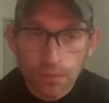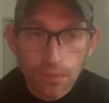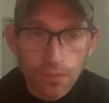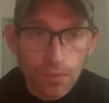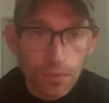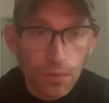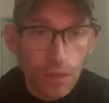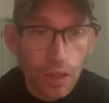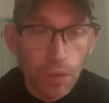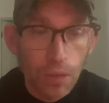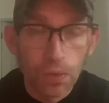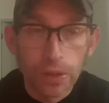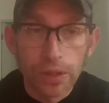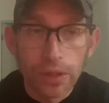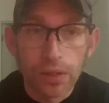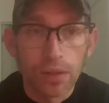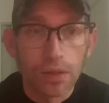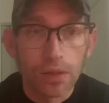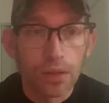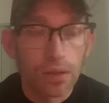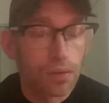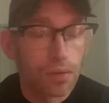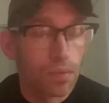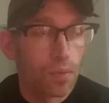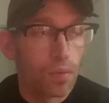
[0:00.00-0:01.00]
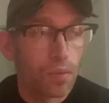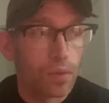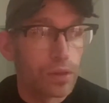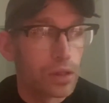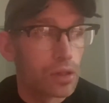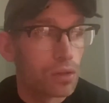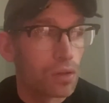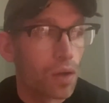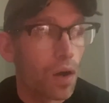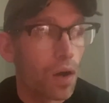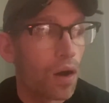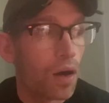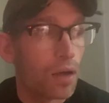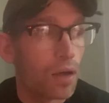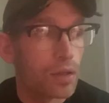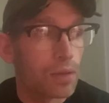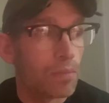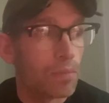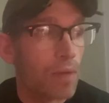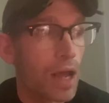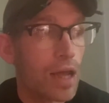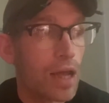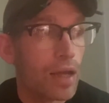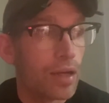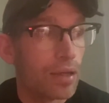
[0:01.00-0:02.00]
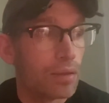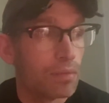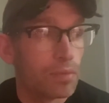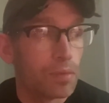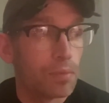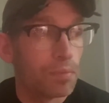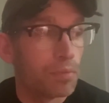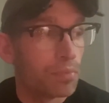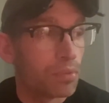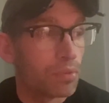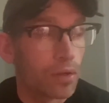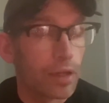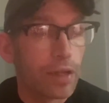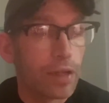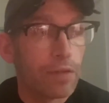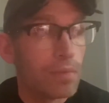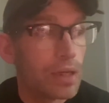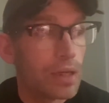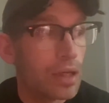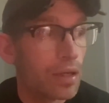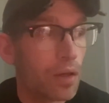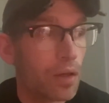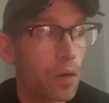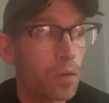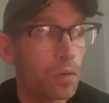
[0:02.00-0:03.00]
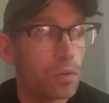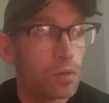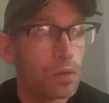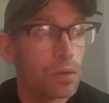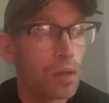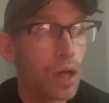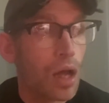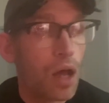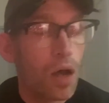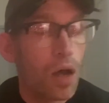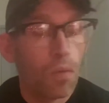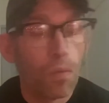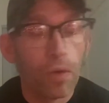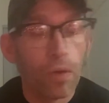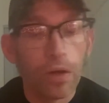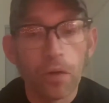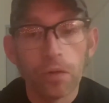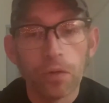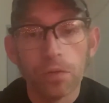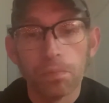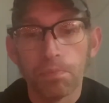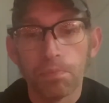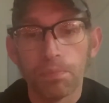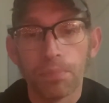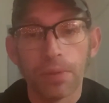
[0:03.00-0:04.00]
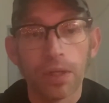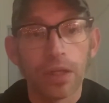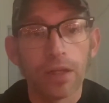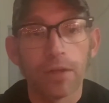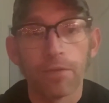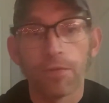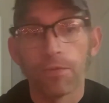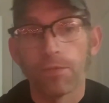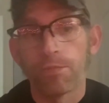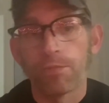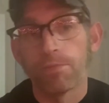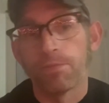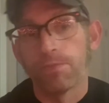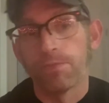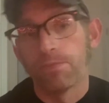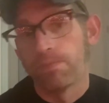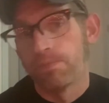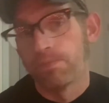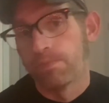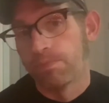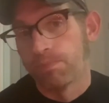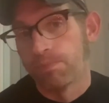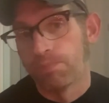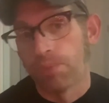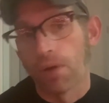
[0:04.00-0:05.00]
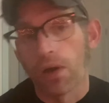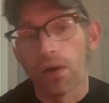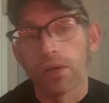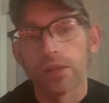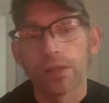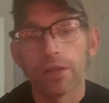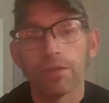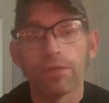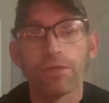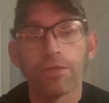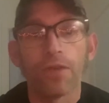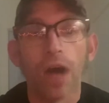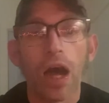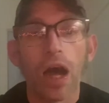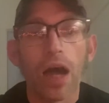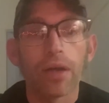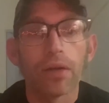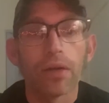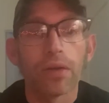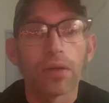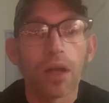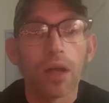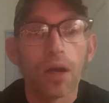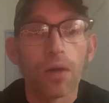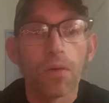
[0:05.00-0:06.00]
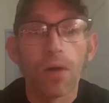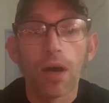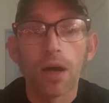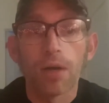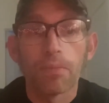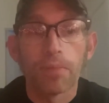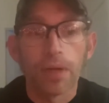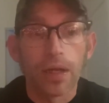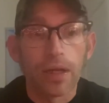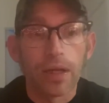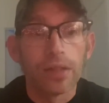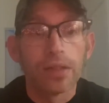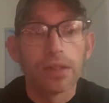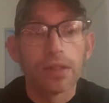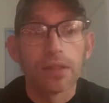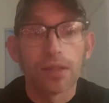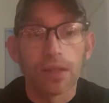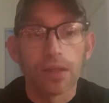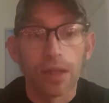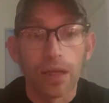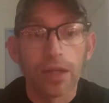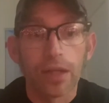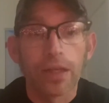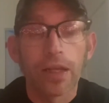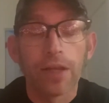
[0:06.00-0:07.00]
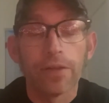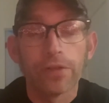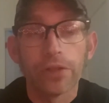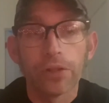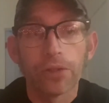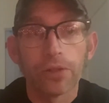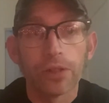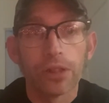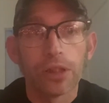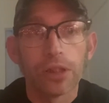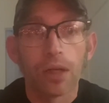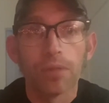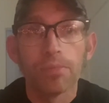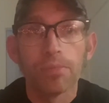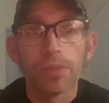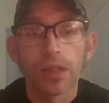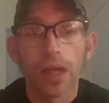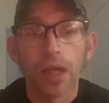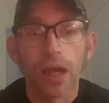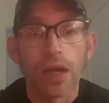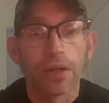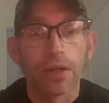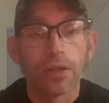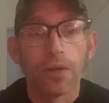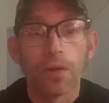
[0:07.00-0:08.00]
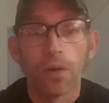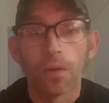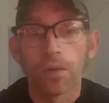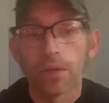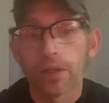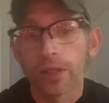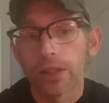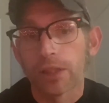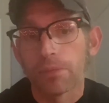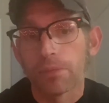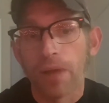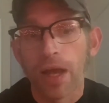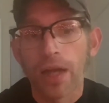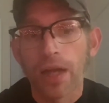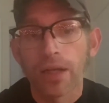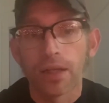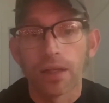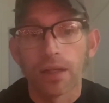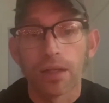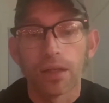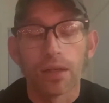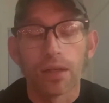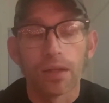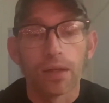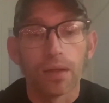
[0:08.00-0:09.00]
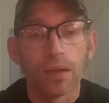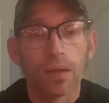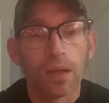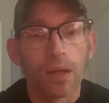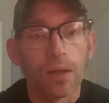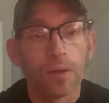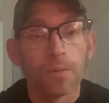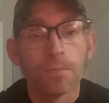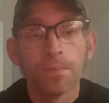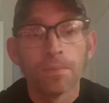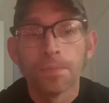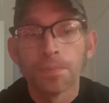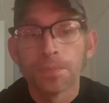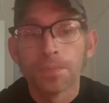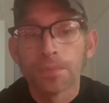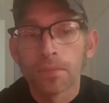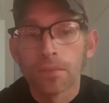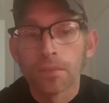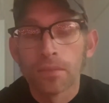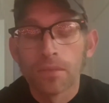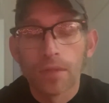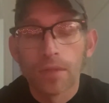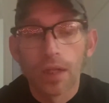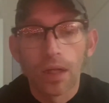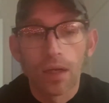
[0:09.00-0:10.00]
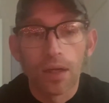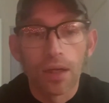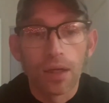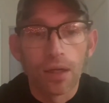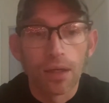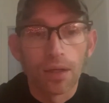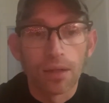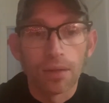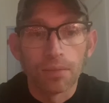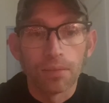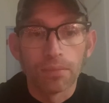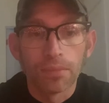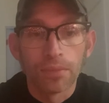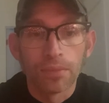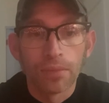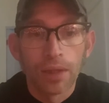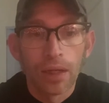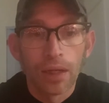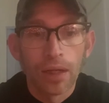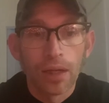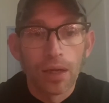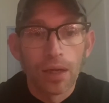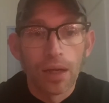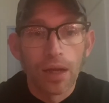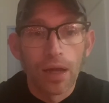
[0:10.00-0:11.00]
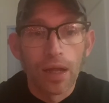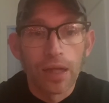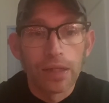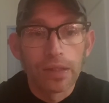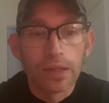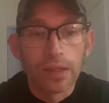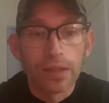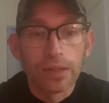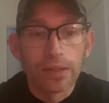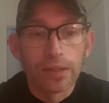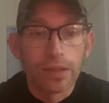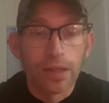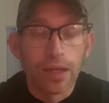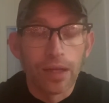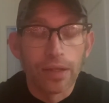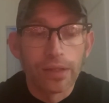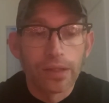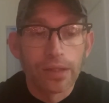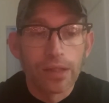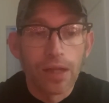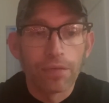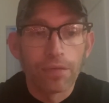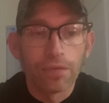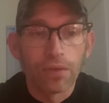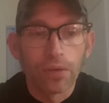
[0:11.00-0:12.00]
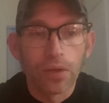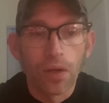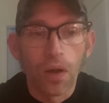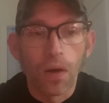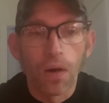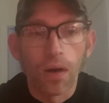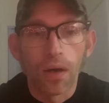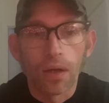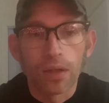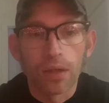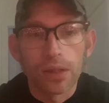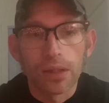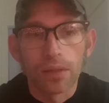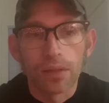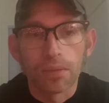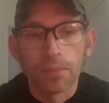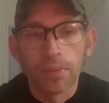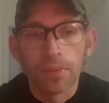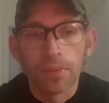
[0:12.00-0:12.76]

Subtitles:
which is awesome. And believe me, when those big balls of fire go up, it gives you a jump scare. You don't expect it, you know, and it's definitely awesome.